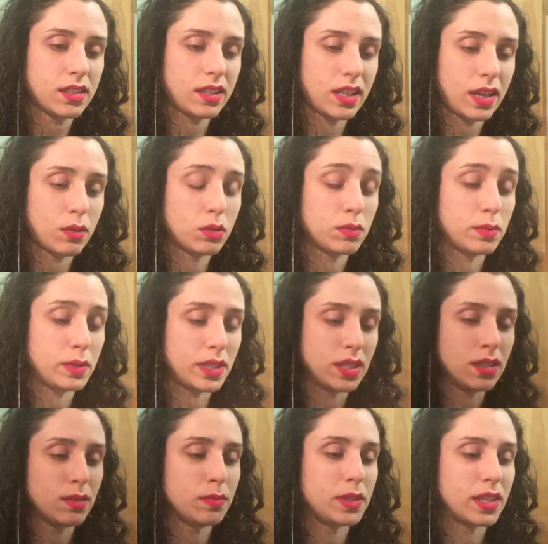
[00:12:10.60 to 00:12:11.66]
That would
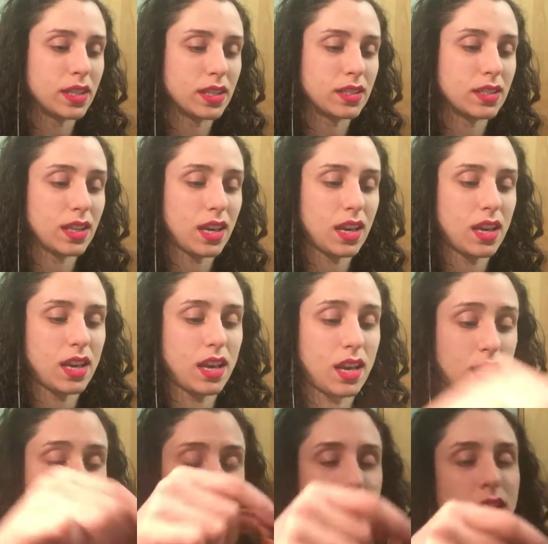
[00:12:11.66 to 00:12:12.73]
be because
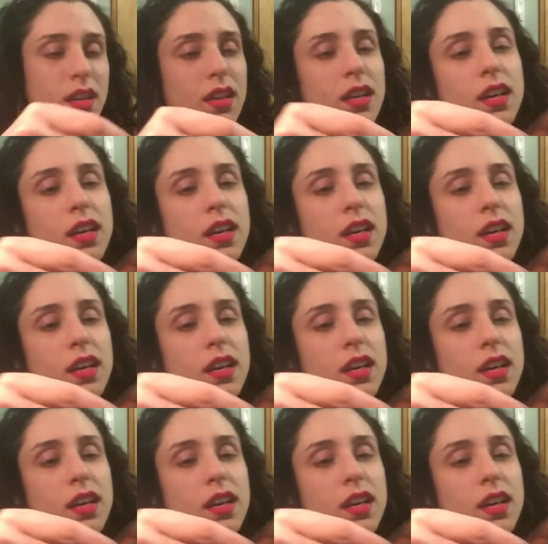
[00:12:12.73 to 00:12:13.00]
A,